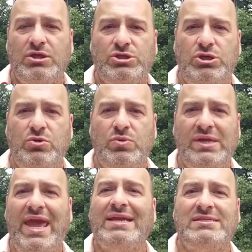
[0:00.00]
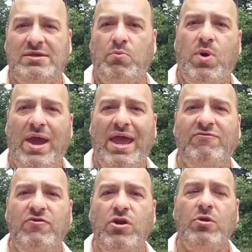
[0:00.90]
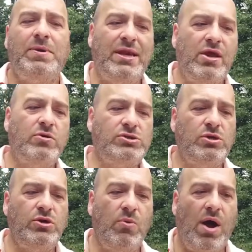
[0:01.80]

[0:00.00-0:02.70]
to get somewhere if nobody knows who you